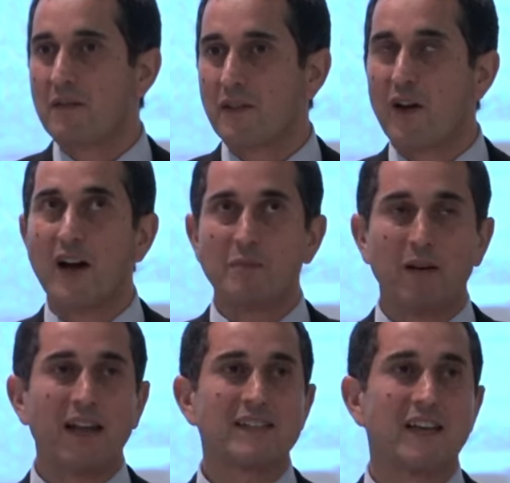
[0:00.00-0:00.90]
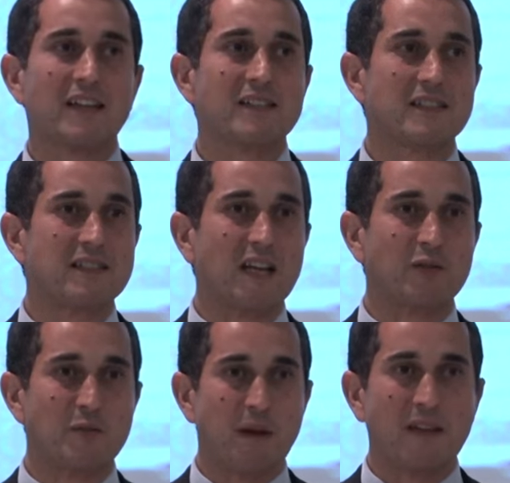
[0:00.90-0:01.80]
Lord, bless us that
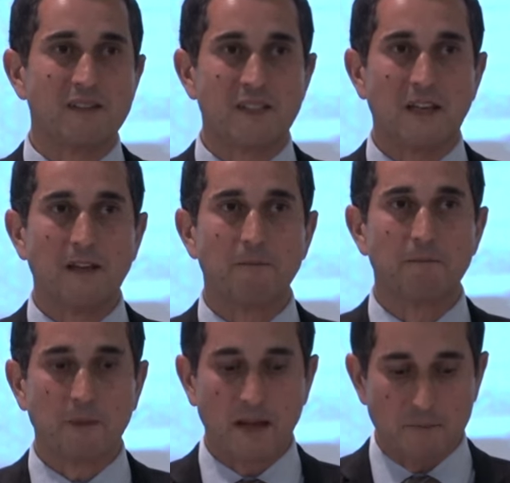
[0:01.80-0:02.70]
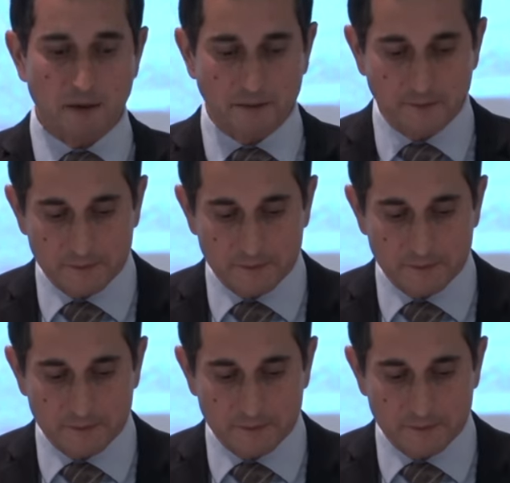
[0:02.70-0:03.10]
we may see. Amen.